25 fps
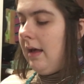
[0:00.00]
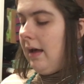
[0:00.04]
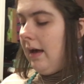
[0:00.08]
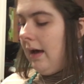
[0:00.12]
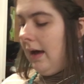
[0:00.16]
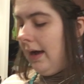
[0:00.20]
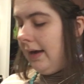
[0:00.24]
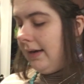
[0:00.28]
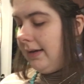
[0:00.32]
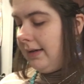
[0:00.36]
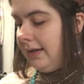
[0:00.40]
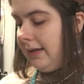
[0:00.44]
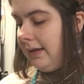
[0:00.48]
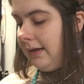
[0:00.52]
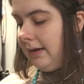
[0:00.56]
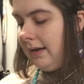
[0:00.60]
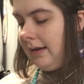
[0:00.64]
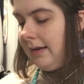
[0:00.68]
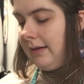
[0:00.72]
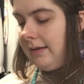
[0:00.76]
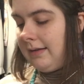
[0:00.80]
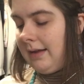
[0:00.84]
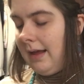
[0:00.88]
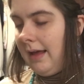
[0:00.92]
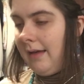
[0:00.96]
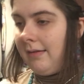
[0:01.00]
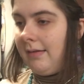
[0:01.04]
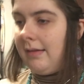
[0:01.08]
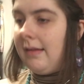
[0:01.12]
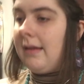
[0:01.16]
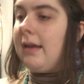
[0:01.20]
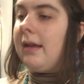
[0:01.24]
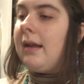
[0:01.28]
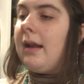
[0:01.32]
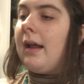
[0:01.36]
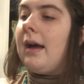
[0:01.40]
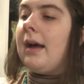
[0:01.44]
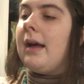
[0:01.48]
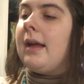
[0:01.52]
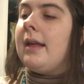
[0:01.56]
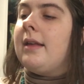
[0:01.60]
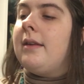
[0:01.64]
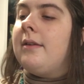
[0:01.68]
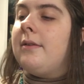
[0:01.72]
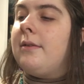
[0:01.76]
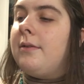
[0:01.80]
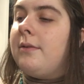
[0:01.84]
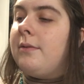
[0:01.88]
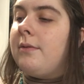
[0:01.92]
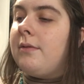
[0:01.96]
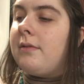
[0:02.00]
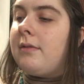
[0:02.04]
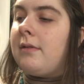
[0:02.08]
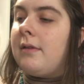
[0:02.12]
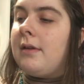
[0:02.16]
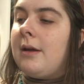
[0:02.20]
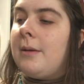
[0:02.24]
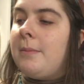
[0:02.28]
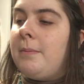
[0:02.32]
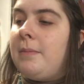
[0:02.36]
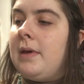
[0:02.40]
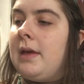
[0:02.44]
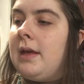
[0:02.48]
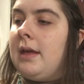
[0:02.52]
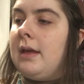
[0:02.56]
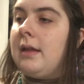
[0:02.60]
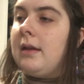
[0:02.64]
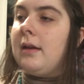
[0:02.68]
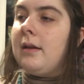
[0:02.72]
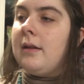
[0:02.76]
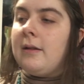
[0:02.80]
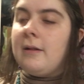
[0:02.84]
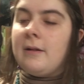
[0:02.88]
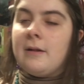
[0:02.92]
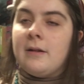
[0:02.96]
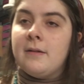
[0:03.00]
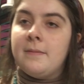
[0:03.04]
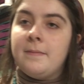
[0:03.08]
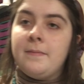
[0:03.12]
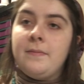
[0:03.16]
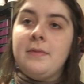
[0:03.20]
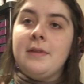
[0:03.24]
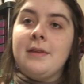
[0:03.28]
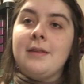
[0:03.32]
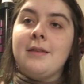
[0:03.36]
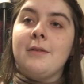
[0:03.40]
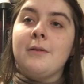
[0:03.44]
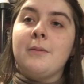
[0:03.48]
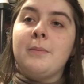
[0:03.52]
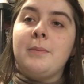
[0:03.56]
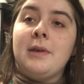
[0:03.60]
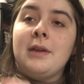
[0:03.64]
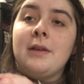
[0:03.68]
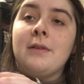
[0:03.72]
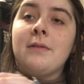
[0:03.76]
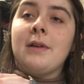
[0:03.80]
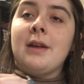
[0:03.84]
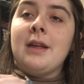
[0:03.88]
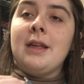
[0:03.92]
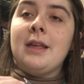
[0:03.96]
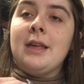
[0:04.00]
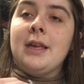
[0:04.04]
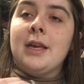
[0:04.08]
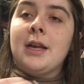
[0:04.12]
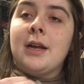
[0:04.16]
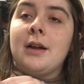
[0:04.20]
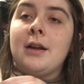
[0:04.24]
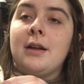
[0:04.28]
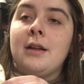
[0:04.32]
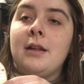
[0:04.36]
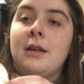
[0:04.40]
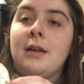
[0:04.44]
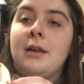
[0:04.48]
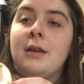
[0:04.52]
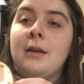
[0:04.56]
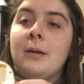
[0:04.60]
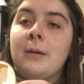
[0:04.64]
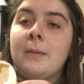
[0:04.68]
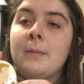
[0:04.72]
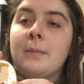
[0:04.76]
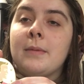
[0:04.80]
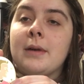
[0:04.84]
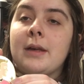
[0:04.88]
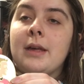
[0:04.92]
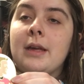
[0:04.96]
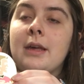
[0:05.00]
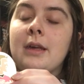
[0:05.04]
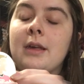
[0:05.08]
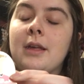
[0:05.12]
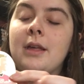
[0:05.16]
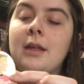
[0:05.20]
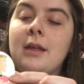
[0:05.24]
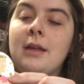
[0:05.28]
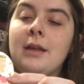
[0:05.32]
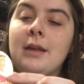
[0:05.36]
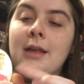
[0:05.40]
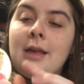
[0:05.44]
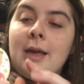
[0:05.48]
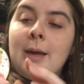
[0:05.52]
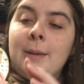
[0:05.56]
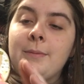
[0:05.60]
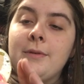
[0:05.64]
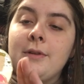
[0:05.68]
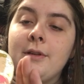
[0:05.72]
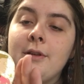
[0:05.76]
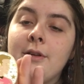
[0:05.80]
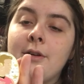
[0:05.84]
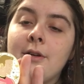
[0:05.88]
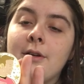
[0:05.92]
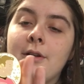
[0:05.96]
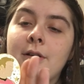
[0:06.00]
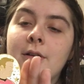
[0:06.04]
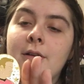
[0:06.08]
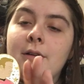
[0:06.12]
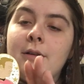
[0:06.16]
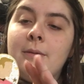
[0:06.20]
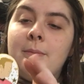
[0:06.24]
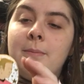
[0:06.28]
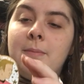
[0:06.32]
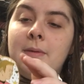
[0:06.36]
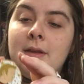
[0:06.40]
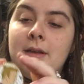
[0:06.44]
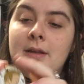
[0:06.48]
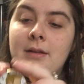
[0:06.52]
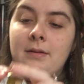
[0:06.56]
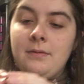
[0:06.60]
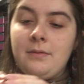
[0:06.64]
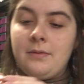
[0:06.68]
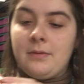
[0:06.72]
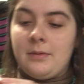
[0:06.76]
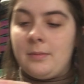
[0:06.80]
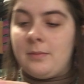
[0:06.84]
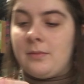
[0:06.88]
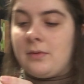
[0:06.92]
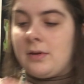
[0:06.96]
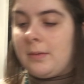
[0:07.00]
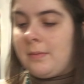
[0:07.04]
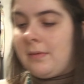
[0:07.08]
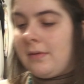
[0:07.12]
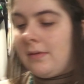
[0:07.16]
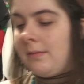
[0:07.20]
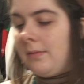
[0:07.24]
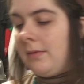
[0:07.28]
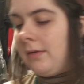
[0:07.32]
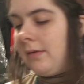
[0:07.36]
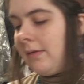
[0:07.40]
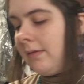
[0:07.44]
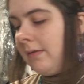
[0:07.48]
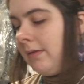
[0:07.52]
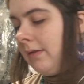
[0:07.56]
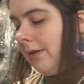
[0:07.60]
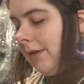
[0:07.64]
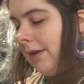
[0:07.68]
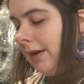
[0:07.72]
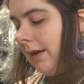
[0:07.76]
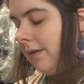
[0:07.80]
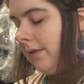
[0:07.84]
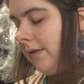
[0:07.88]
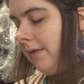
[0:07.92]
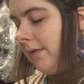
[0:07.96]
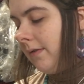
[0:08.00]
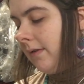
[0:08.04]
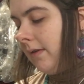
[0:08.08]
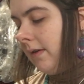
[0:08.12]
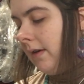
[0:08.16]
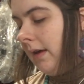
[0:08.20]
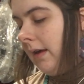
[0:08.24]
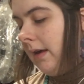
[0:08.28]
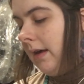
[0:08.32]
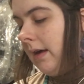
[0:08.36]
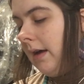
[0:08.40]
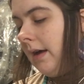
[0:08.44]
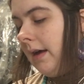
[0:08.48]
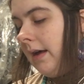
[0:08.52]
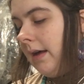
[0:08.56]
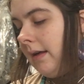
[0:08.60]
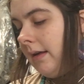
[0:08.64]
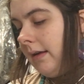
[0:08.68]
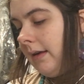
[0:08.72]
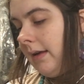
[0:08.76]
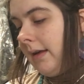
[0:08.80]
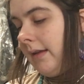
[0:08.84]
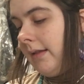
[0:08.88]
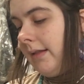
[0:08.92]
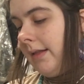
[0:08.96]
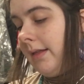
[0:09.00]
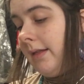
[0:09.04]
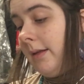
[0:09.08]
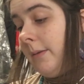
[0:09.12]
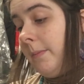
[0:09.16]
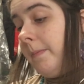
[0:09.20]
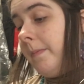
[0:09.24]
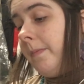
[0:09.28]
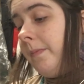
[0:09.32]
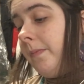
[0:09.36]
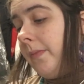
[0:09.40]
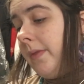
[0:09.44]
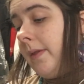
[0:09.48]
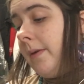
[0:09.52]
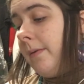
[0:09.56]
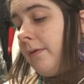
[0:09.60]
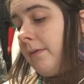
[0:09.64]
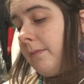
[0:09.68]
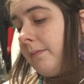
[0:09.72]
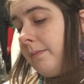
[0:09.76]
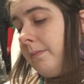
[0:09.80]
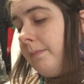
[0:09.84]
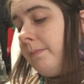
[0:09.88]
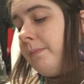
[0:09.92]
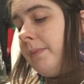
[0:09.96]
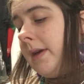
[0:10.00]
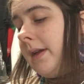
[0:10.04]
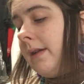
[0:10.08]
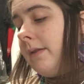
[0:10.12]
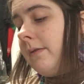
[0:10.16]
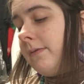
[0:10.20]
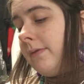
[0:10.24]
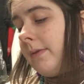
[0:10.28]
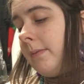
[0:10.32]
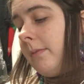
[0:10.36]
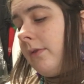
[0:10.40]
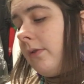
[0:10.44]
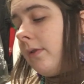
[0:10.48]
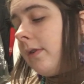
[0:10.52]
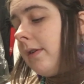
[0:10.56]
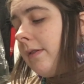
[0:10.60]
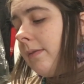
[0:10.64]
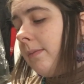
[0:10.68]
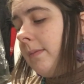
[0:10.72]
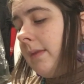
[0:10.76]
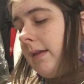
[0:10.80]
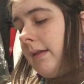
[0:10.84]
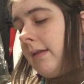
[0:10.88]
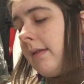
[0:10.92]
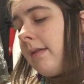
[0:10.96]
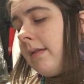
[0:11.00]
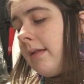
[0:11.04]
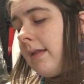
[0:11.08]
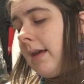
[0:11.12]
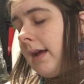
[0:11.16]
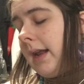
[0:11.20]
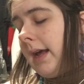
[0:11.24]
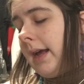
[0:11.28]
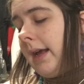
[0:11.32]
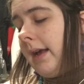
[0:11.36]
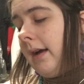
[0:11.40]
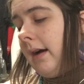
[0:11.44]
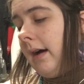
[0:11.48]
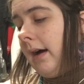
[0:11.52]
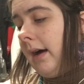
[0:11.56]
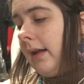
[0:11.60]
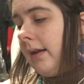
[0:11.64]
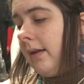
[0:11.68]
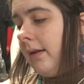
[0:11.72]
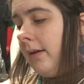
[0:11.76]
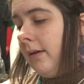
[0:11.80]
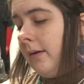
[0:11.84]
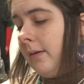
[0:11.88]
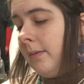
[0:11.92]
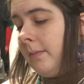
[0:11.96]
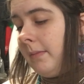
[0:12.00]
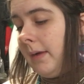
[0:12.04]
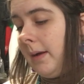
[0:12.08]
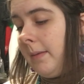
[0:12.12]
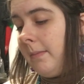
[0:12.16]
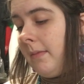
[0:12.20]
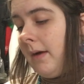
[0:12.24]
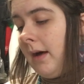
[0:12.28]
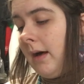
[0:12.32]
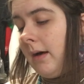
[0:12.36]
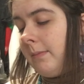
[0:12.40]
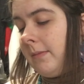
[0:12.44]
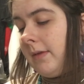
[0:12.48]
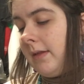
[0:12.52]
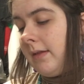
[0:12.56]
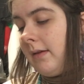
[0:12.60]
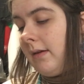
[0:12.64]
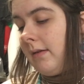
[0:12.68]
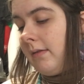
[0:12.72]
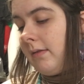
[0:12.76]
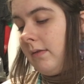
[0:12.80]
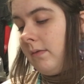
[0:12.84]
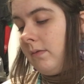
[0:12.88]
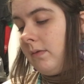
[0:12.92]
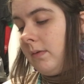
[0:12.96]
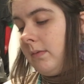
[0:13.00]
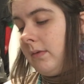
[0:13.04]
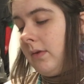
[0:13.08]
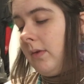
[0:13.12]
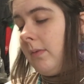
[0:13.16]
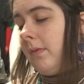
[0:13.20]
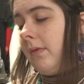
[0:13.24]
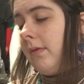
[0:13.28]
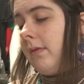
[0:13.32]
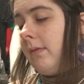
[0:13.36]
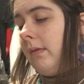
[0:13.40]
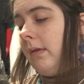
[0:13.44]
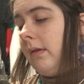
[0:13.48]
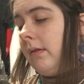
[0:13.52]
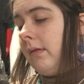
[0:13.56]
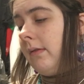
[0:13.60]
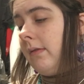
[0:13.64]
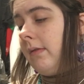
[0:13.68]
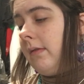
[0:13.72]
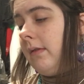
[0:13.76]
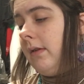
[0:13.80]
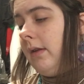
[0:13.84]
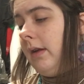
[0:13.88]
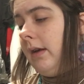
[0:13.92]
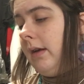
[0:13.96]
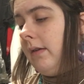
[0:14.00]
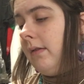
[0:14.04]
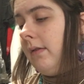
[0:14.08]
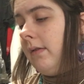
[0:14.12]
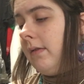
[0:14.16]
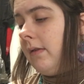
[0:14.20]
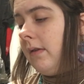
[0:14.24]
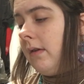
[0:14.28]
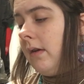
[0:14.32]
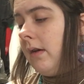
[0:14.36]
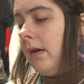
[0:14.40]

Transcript: I did test it. I used a pin, this little pin right here, my Captain Kirk pin from Troublesome Girl Studios. Because the, the pin from Christmas that I got. My mom is also from Troublesome Girl Studios.